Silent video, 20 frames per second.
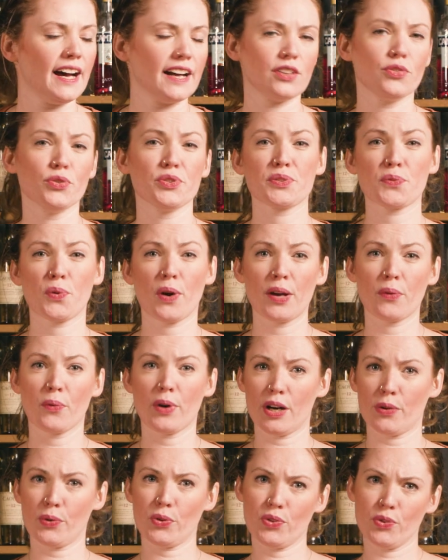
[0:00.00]
Goes quite
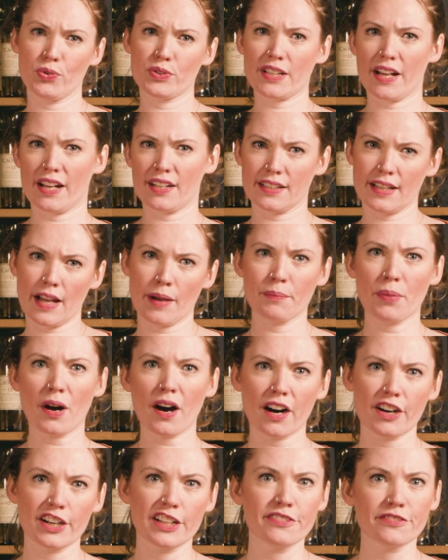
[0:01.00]
well with those kind of
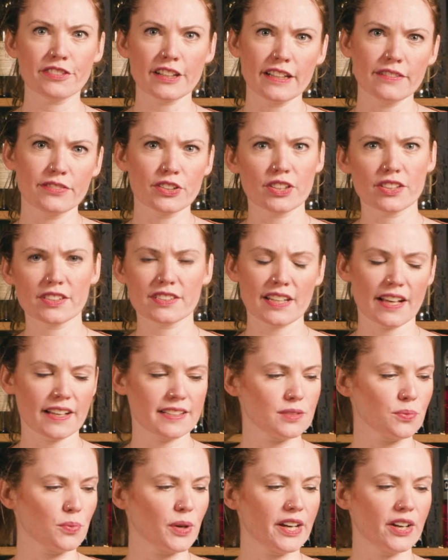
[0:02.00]
Campari flavors
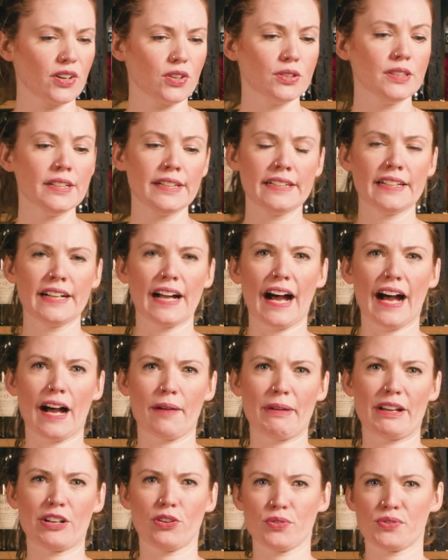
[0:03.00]
as well.
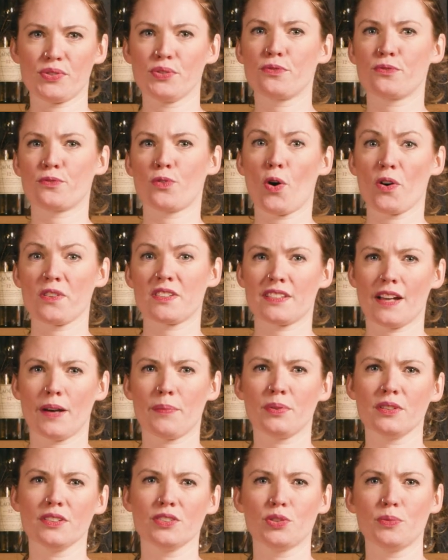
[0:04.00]
And also froths
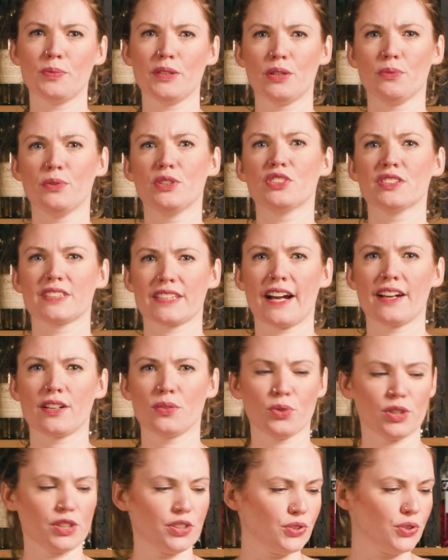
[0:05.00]
up a little bit, which is kind
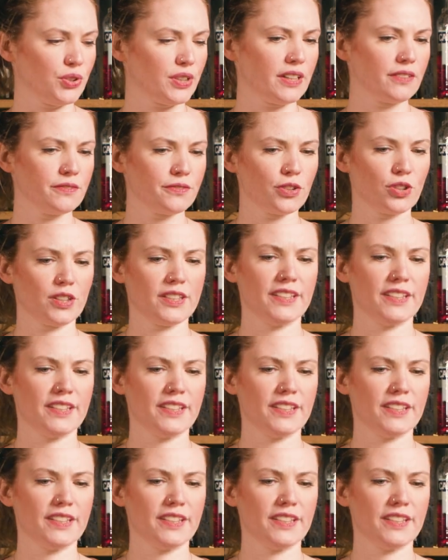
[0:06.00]
of what you're looking for